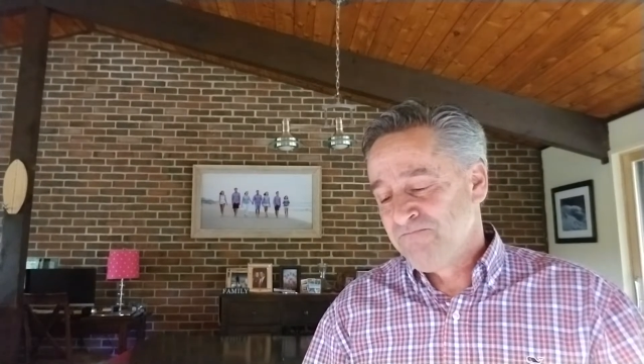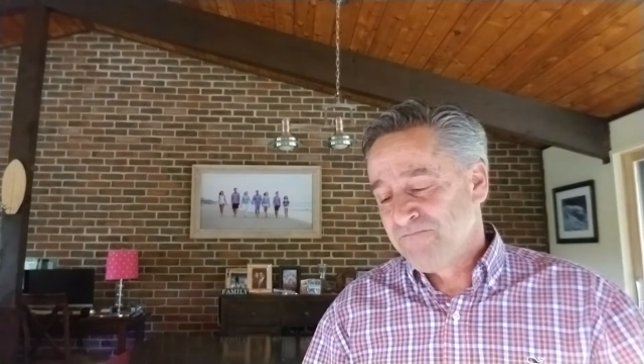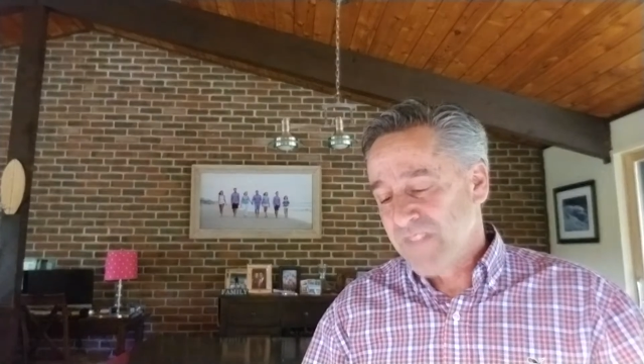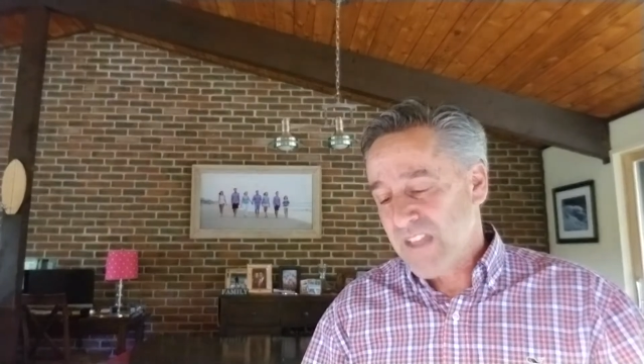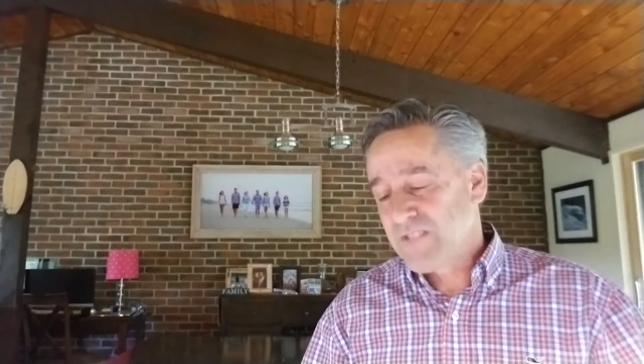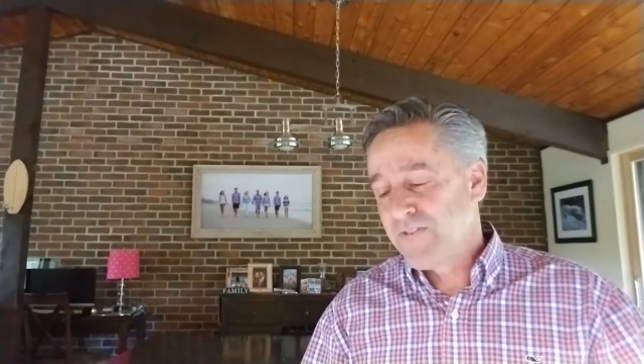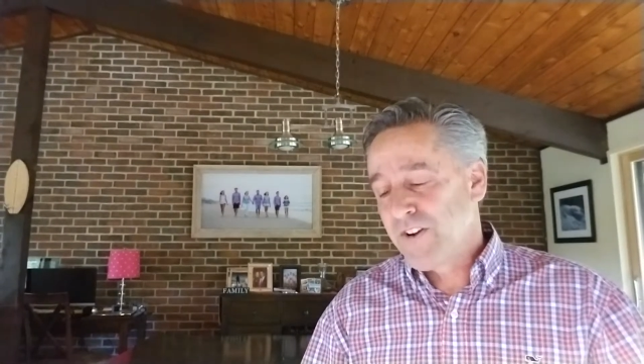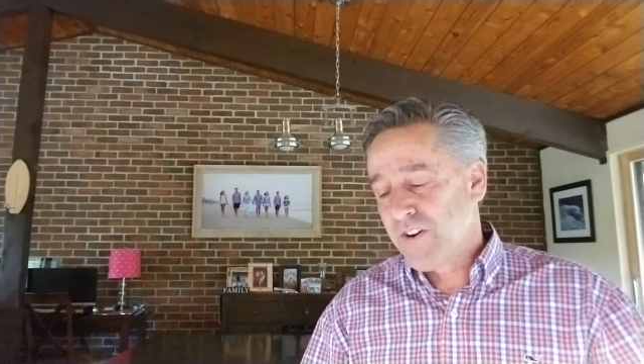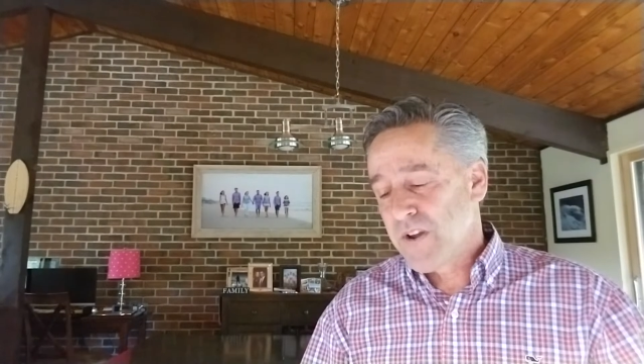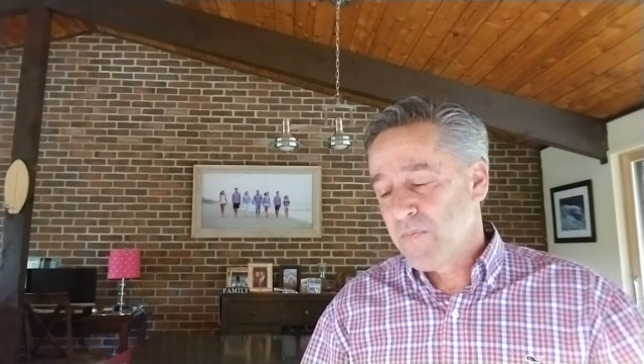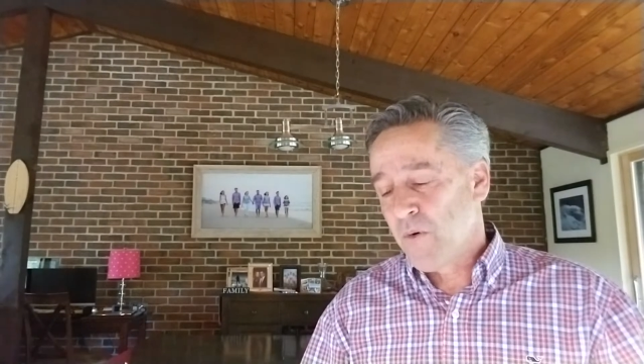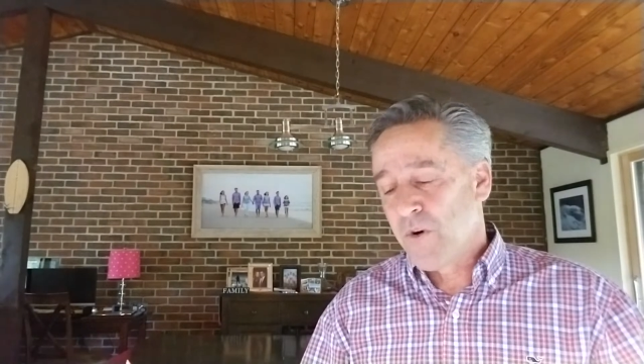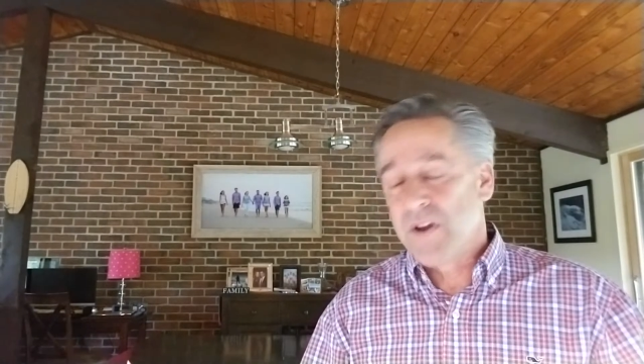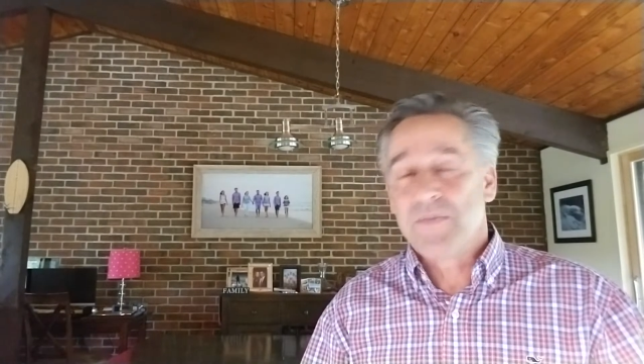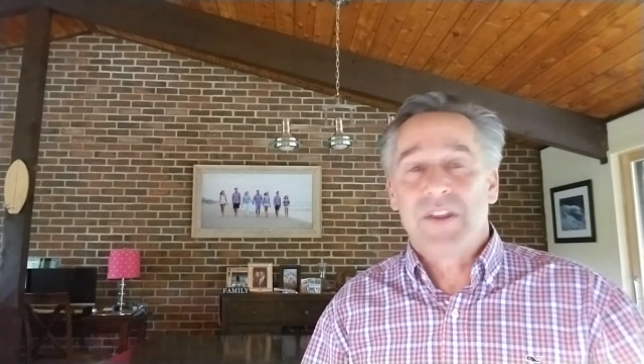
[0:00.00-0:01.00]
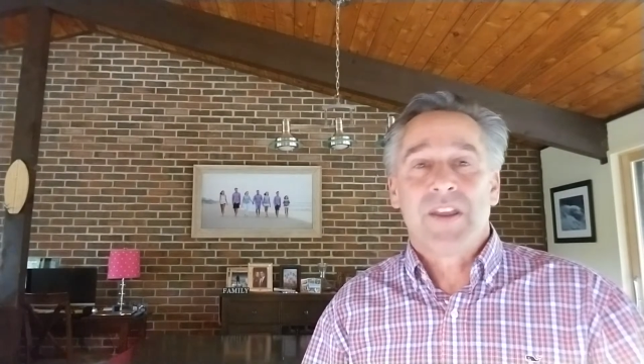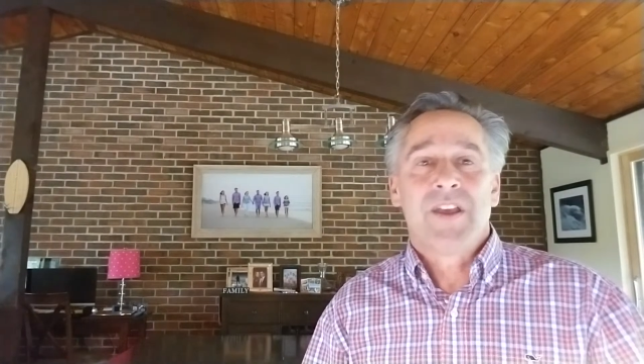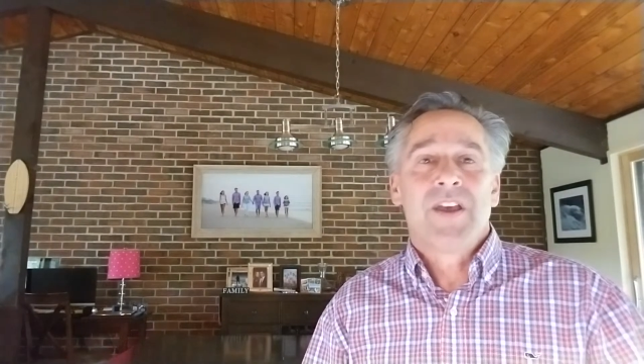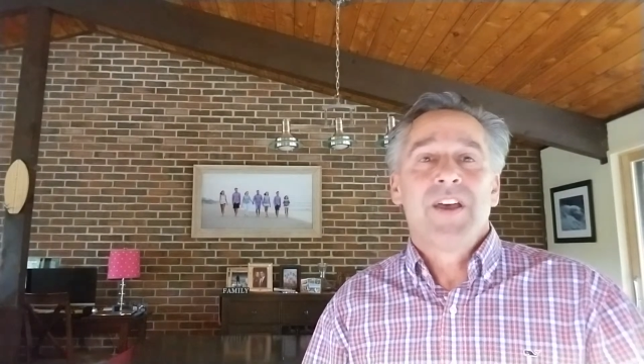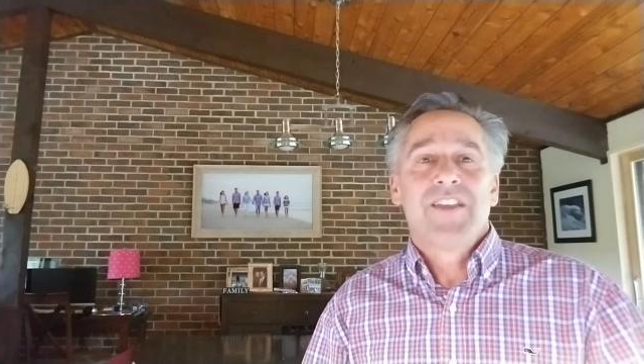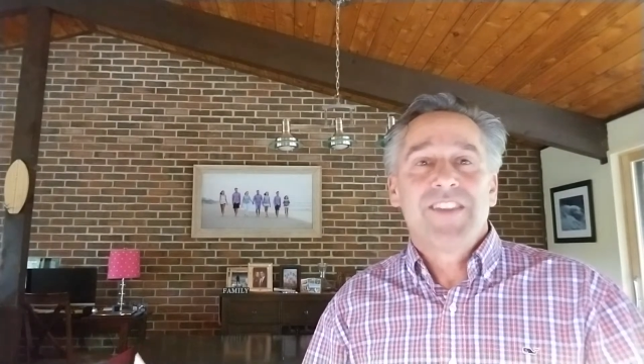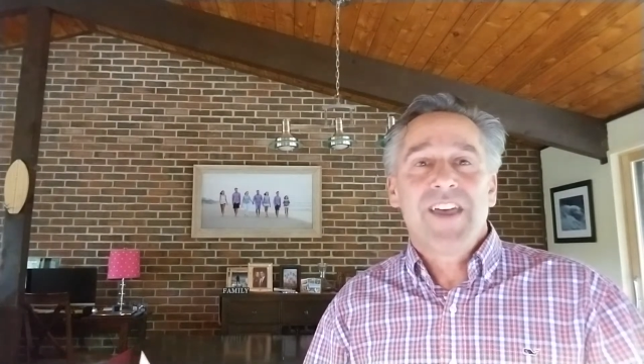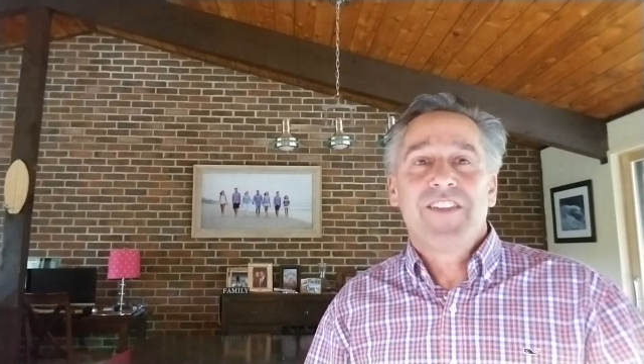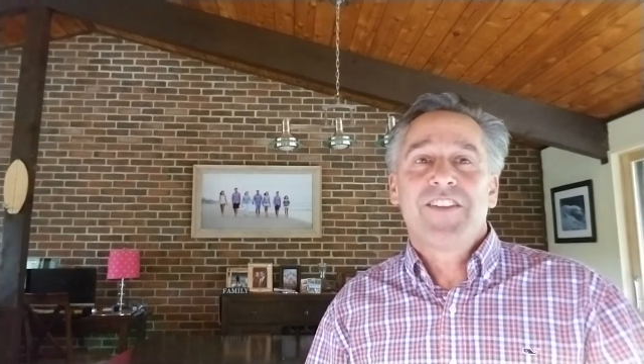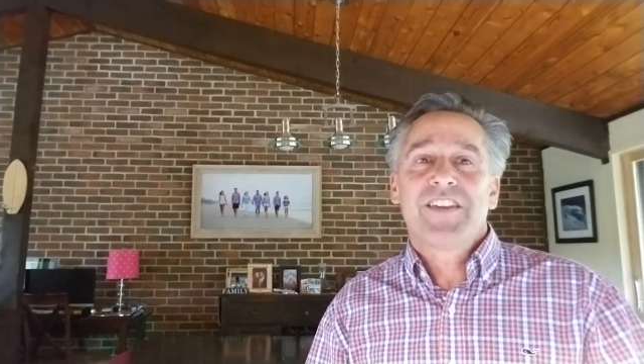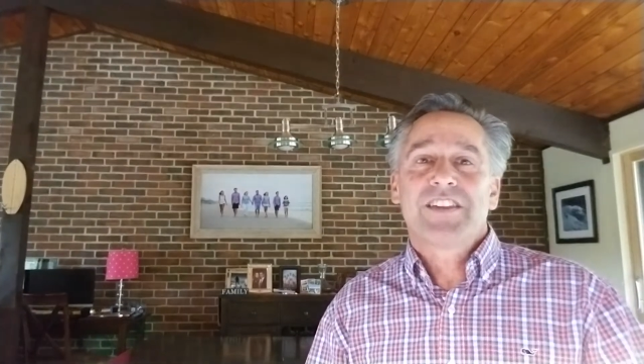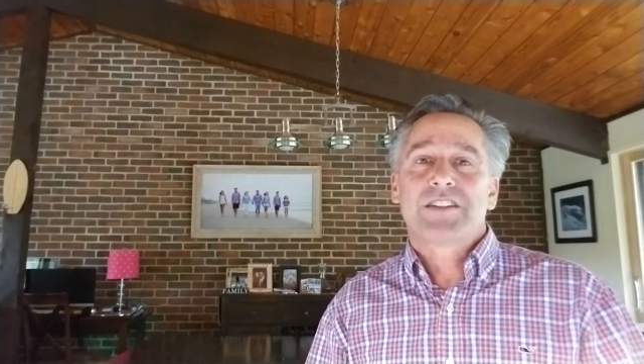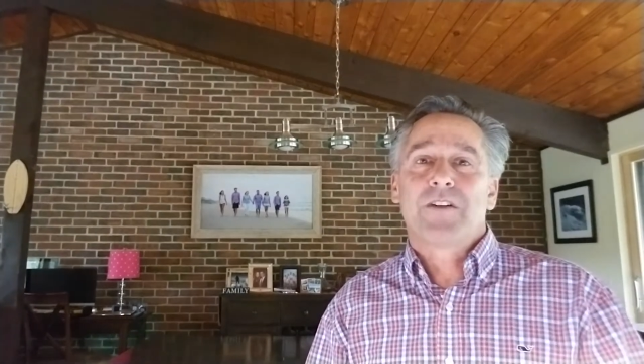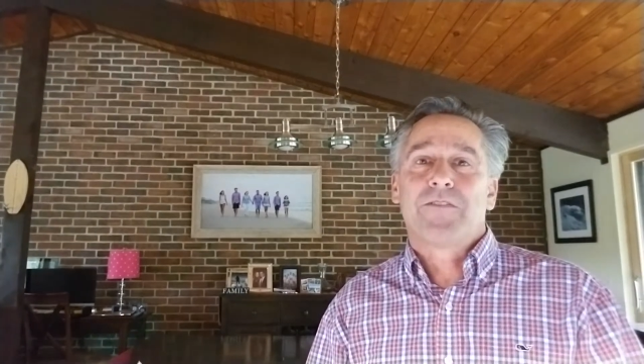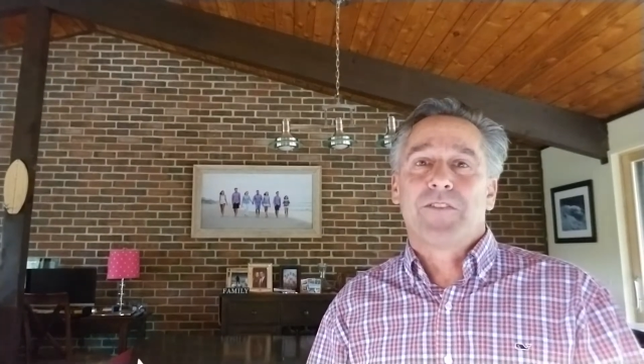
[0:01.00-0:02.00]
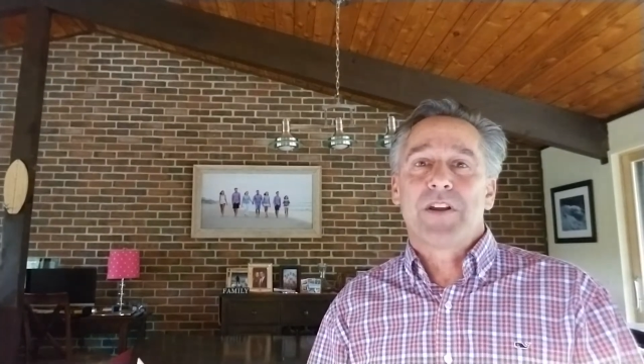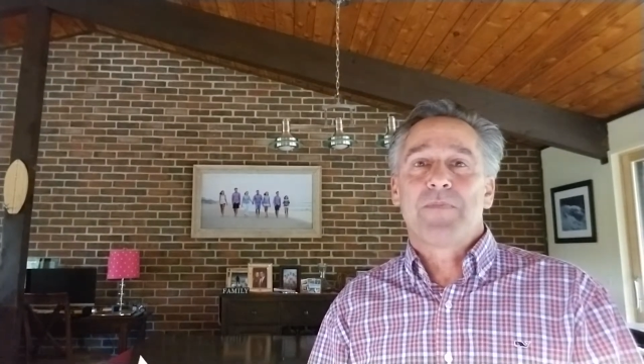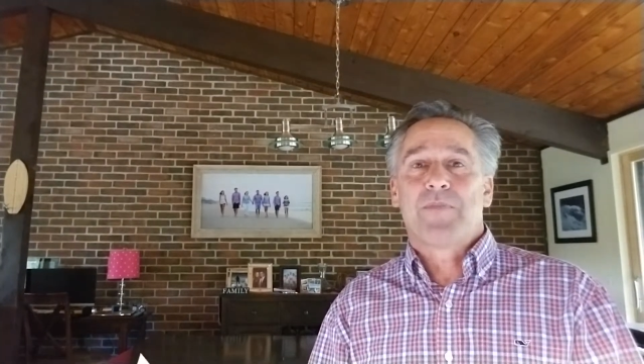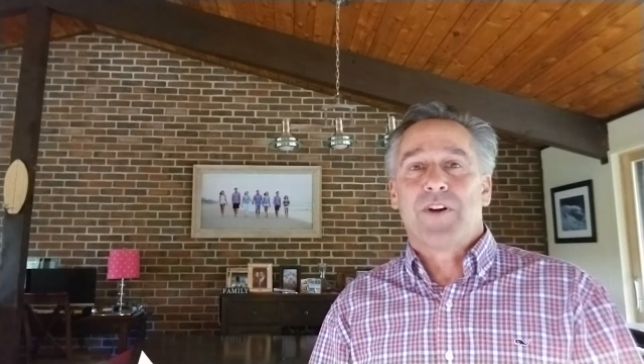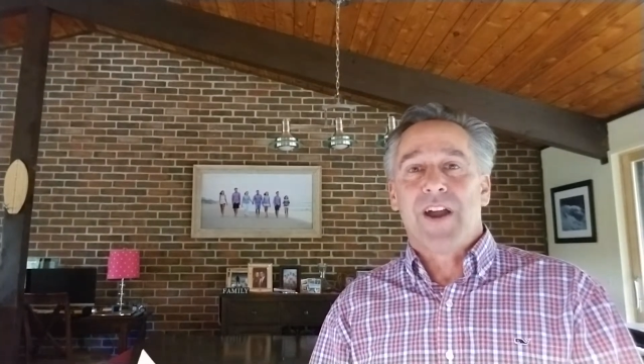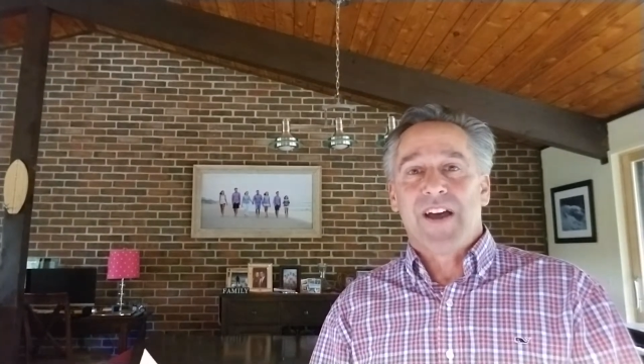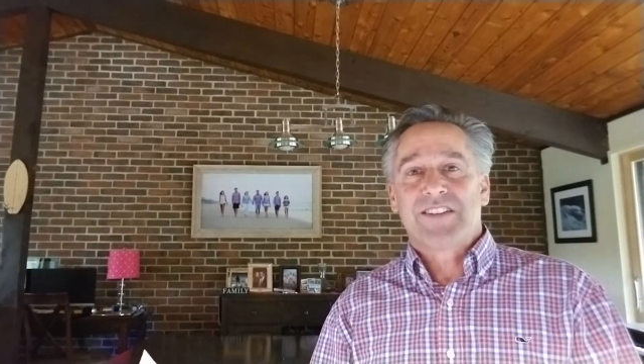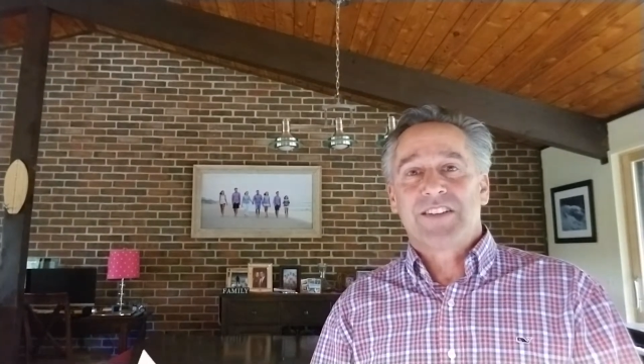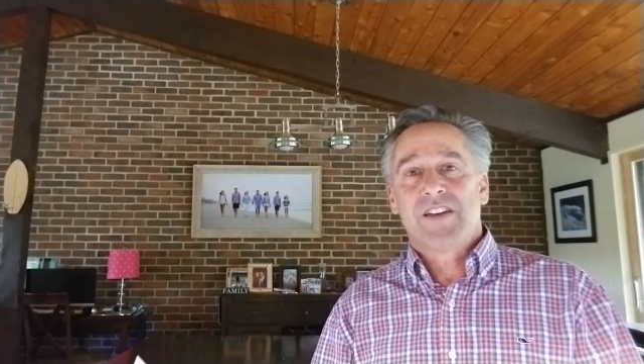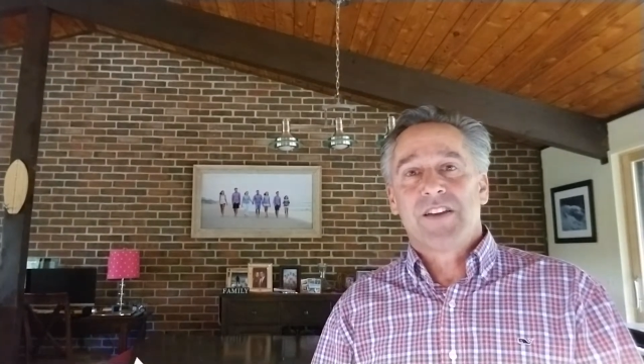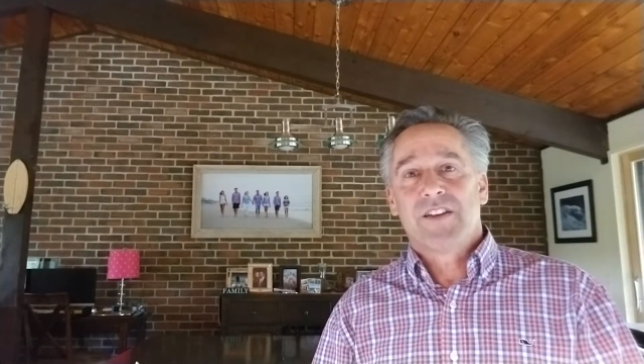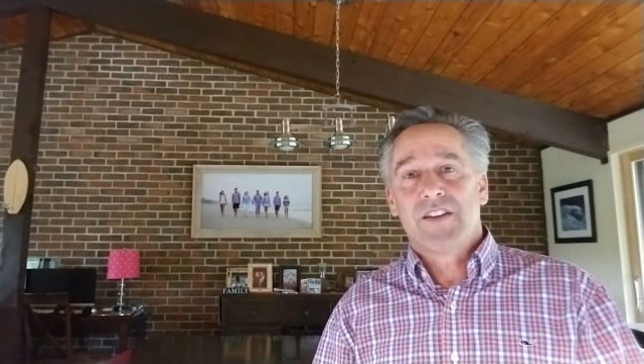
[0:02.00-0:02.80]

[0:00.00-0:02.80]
That's very important to me. The other thing is our free press.